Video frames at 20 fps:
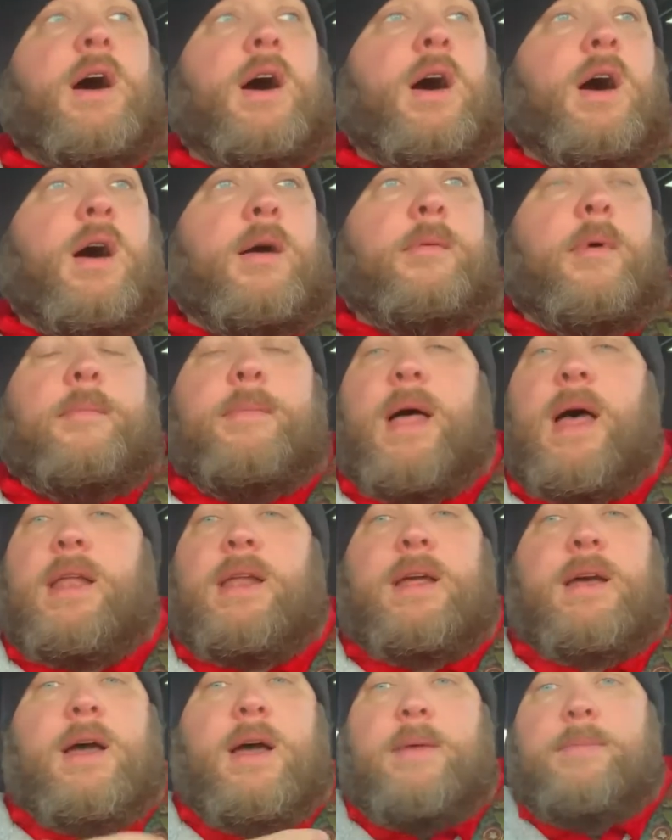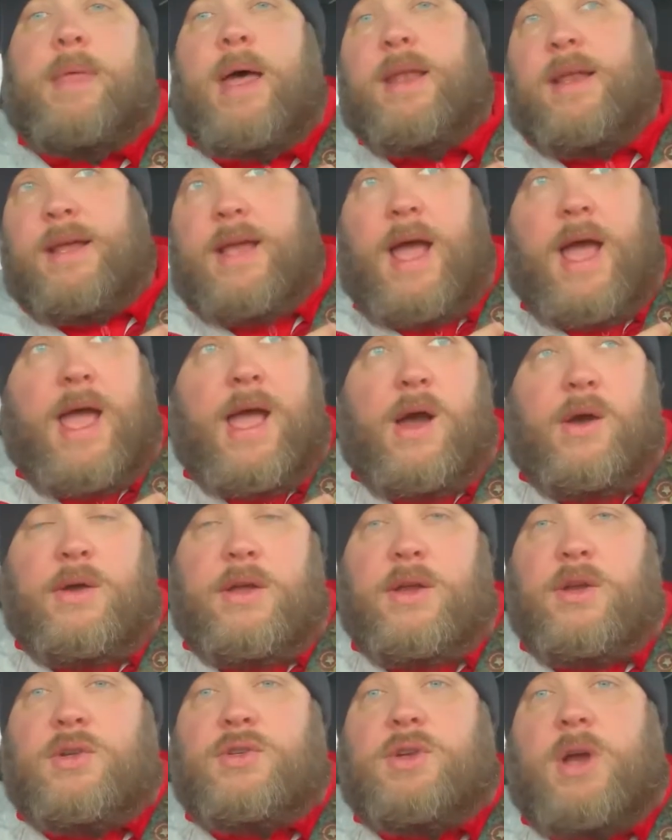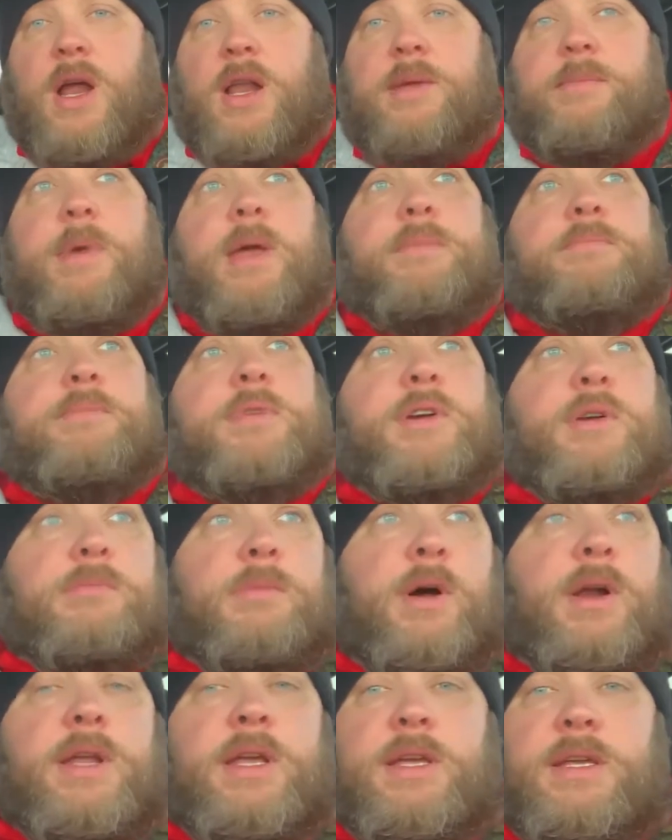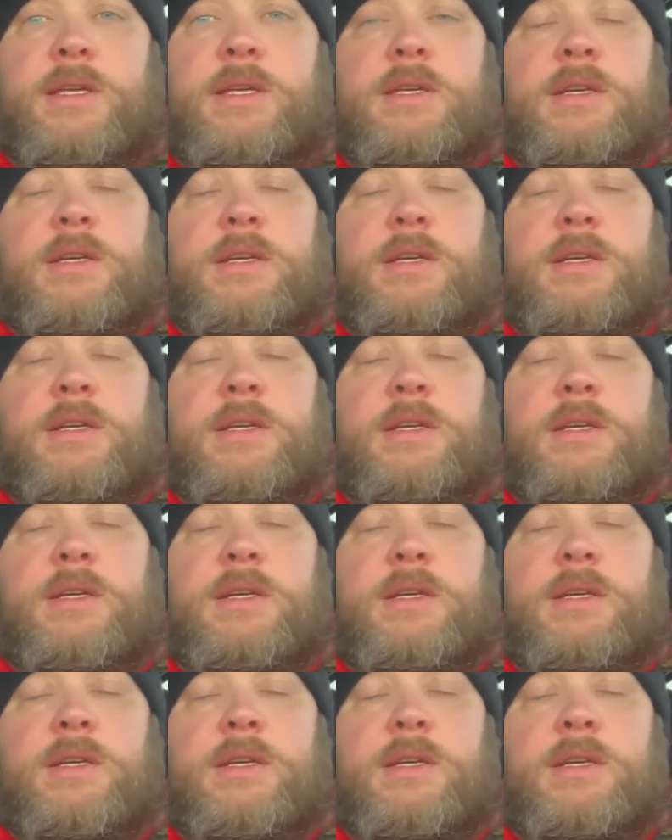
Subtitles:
I'm not a guy out here trying to make beer money,